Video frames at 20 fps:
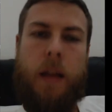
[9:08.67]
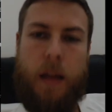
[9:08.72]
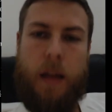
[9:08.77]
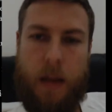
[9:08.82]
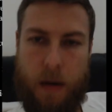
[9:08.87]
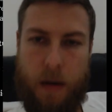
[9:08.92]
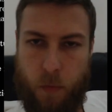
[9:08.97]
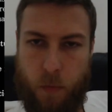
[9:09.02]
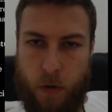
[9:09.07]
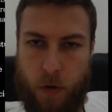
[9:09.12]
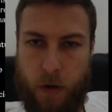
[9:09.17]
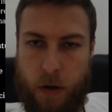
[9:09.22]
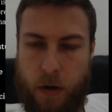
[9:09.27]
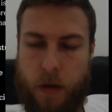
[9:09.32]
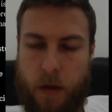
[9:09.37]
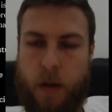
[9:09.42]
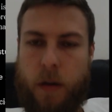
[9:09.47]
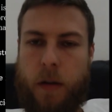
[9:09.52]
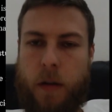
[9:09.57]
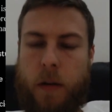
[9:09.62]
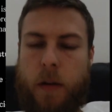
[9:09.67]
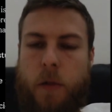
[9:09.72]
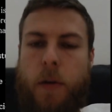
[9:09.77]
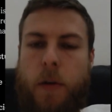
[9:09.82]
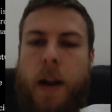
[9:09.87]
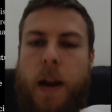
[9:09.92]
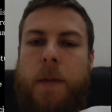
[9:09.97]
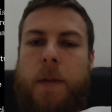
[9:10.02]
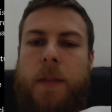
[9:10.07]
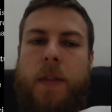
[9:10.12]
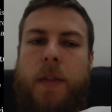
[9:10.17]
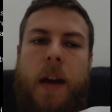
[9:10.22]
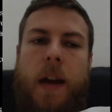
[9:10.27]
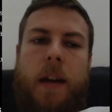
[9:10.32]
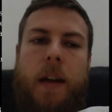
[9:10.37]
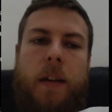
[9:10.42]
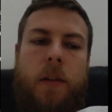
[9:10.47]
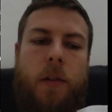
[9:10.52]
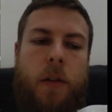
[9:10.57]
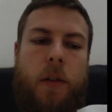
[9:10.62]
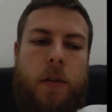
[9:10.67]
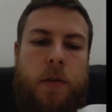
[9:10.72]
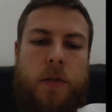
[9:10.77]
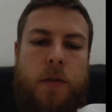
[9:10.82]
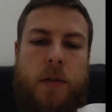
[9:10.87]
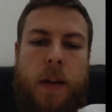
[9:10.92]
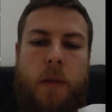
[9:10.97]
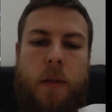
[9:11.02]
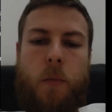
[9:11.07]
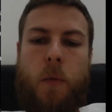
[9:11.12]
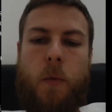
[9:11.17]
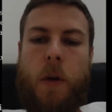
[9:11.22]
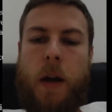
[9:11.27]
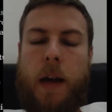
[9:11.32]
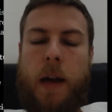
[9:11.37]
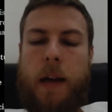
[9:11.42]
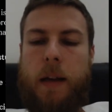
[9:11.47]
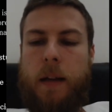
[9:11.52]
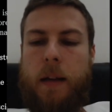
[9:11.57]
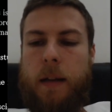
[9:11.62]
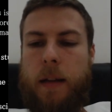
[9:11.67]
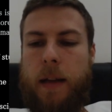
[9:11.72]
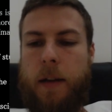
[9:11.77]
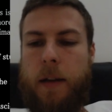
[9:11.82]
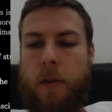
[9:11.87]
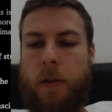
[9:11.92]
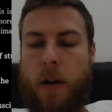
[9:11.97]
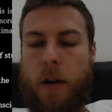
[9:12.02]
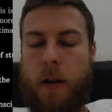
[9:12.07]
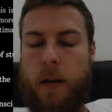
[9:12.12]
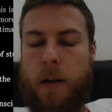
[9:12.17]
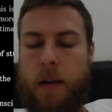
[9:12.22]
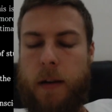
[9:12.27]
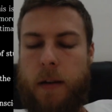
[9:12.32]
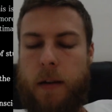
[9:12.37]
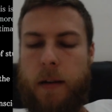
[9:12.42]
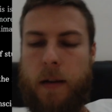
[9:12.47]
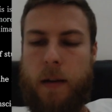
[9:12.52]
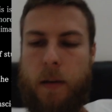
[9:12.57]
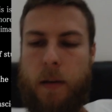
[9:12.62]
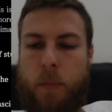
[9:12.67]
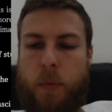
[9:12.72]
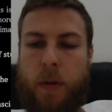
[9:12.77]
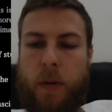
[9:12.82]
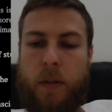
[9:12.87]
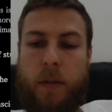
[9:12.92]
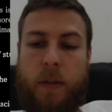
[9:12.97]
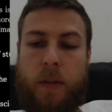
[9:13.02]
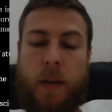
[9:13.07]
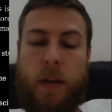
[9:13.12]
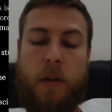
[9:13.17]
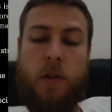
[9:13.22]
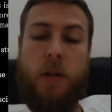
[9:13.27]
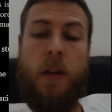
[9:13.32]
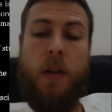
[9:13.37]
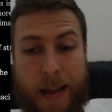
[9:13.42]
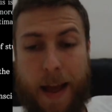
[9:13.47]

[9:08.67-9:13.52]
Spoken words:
and we're going to arrive at that, and you'll understand why later on in the presentation.